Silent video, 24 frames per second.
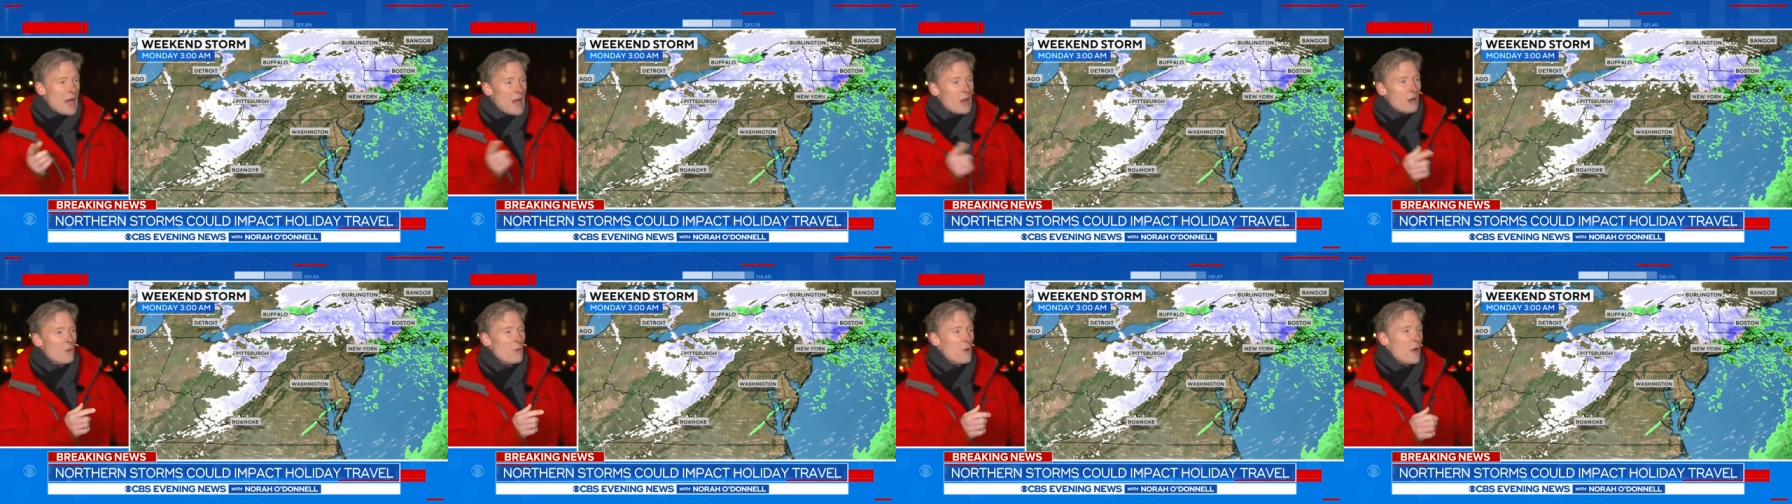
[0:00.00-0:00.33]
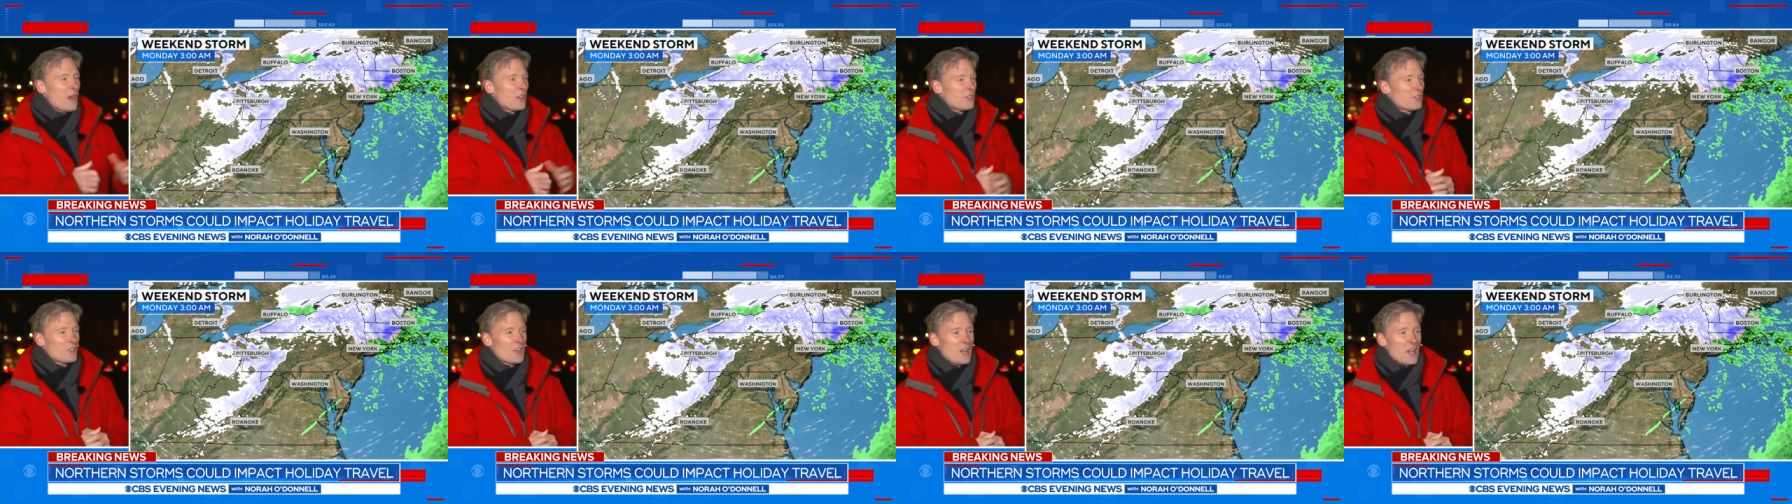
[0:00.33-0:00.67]
Out
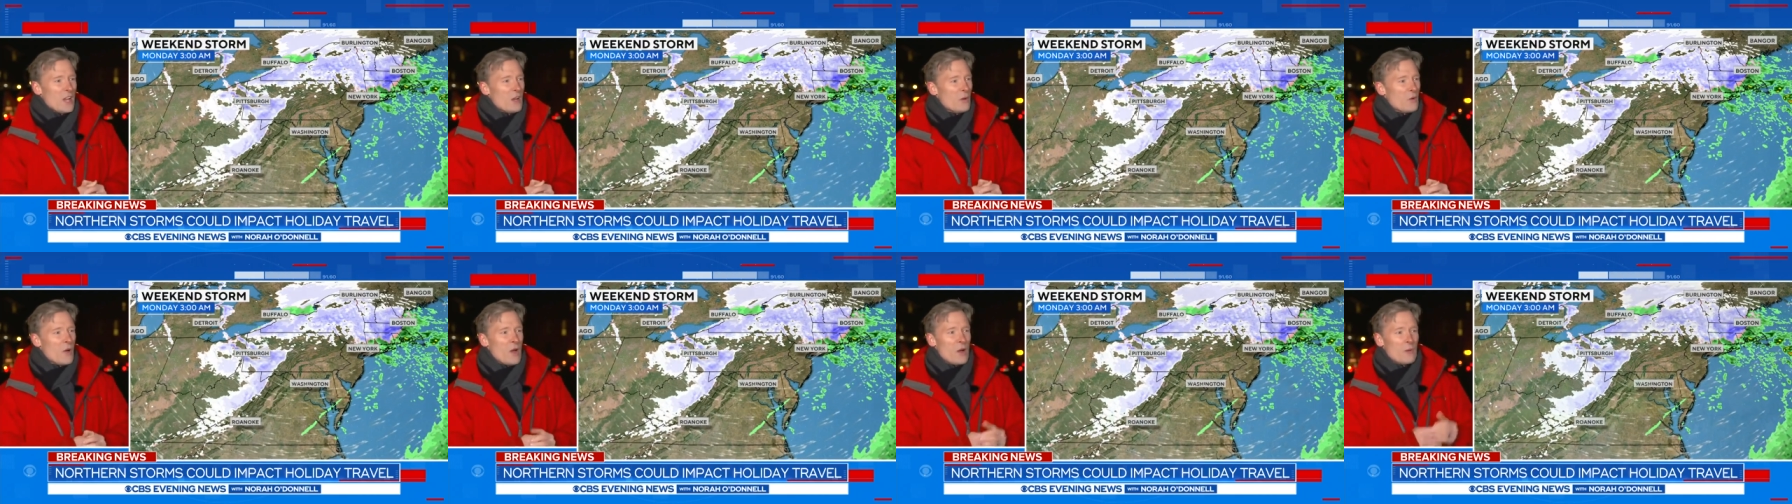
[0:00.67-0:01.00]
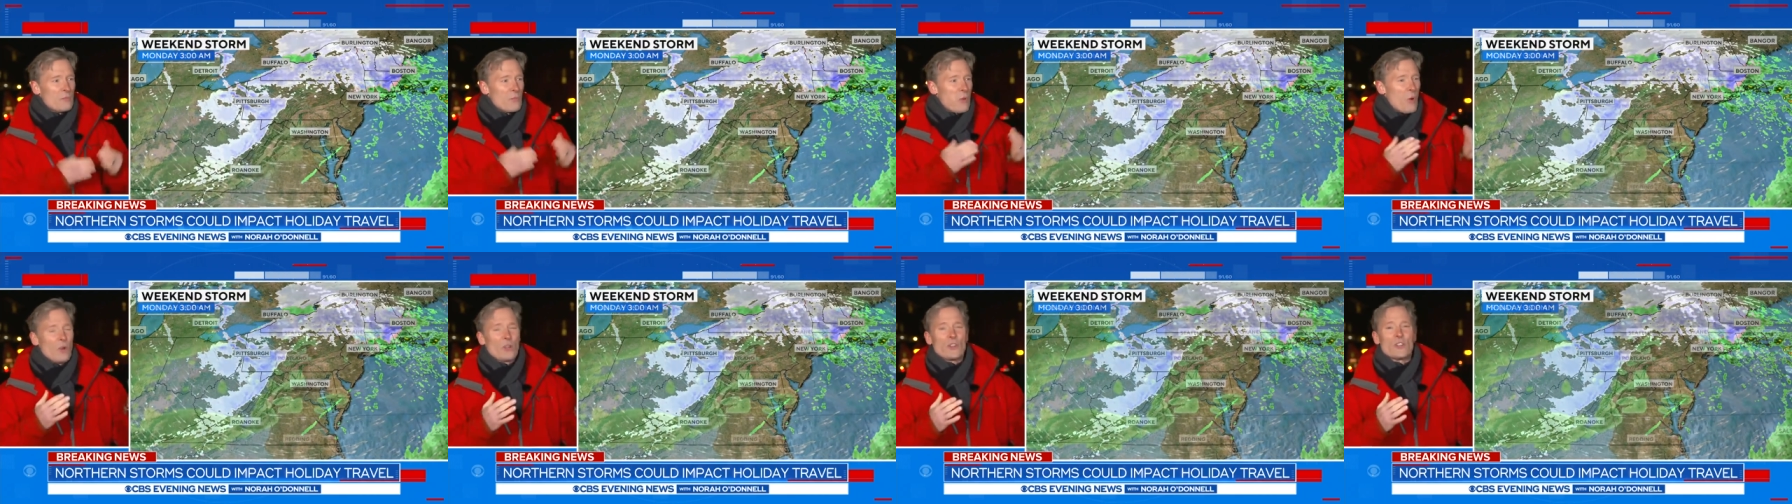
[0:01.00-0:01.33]
west, well,
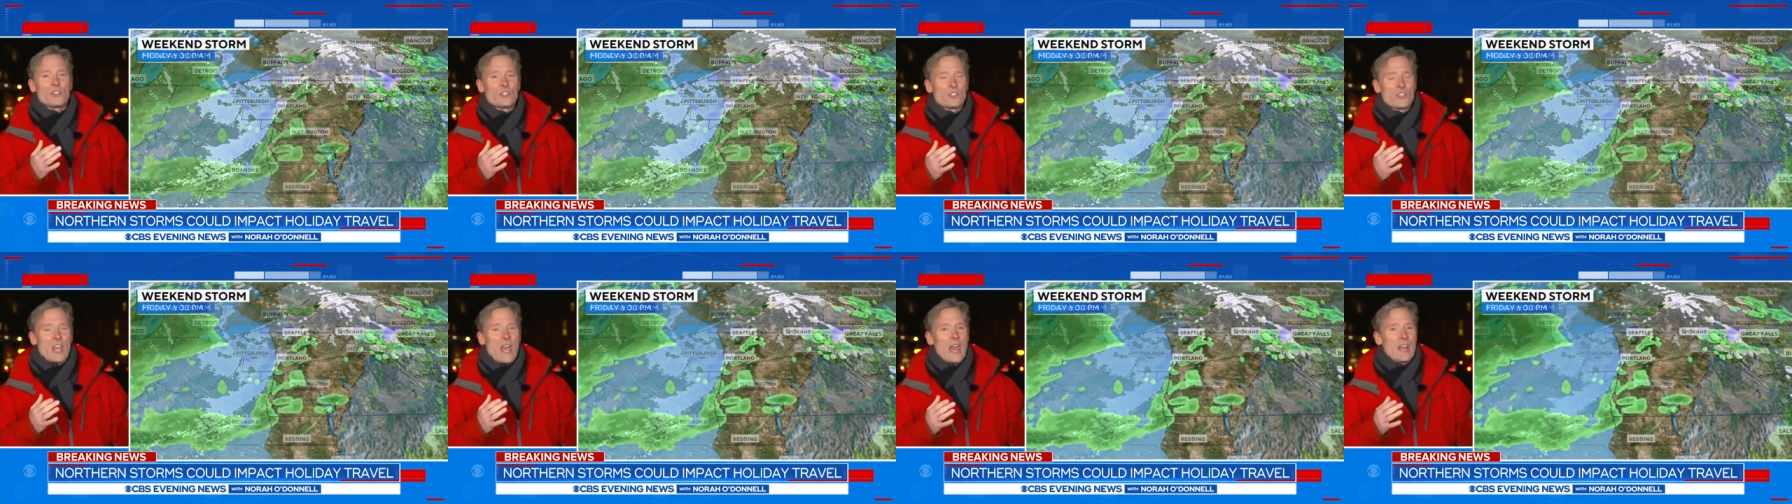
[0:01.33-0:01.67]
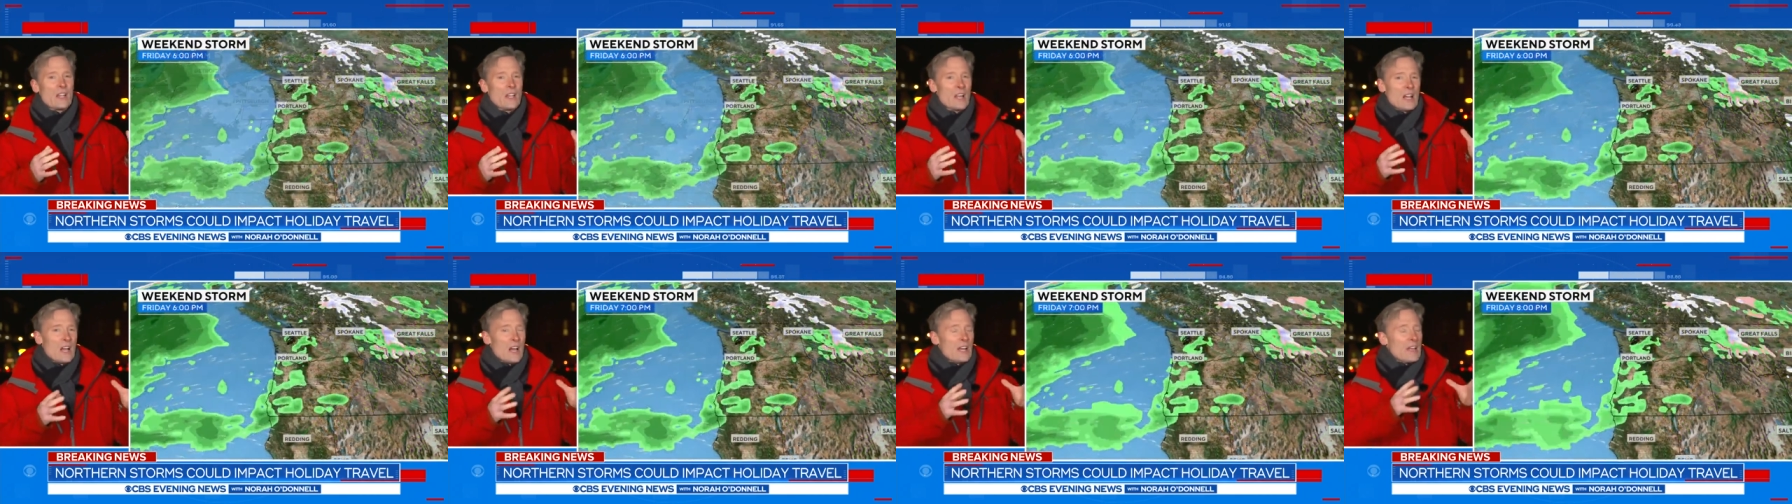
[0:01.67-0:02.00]
Portland to
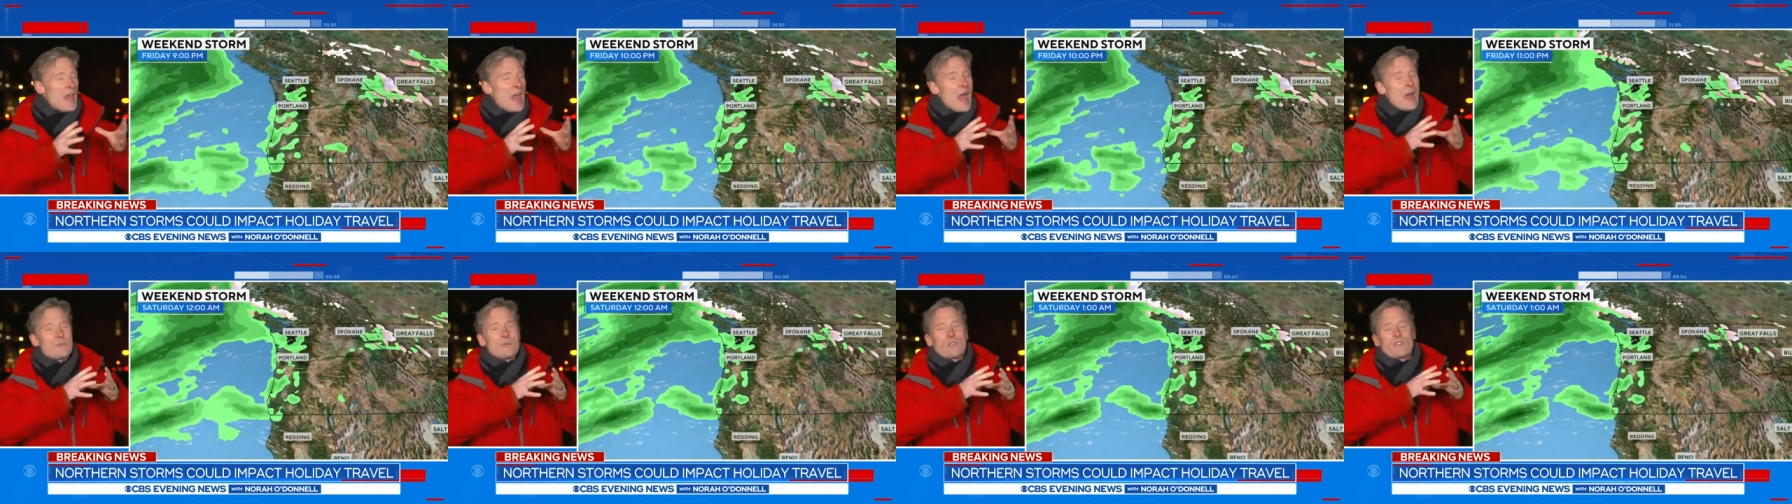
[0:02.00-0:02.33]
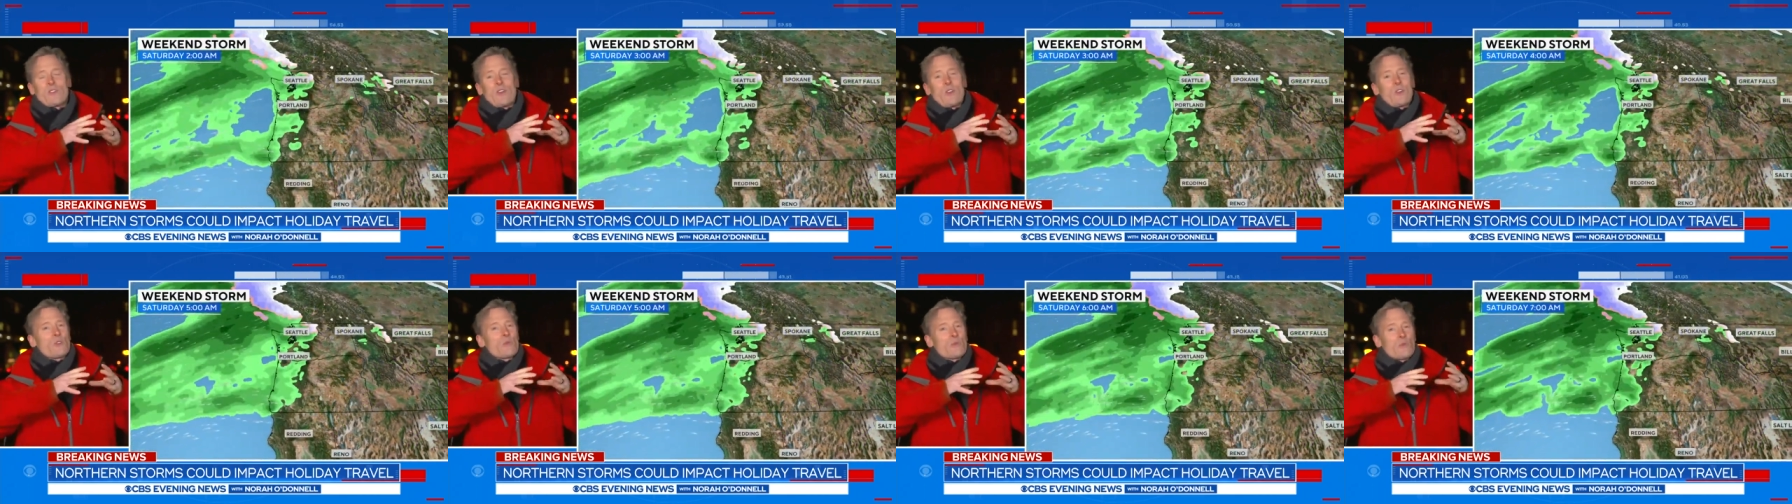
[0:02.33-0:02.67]
Seattle, an
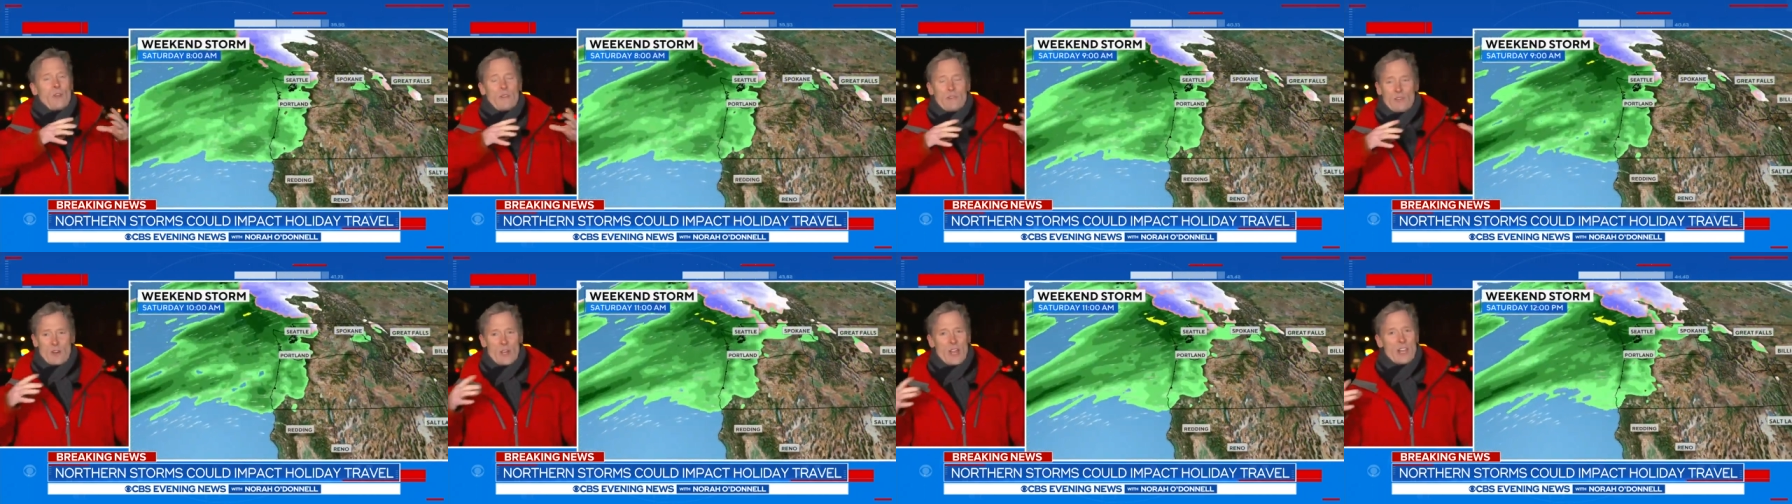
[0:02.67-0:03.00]
atmospheric river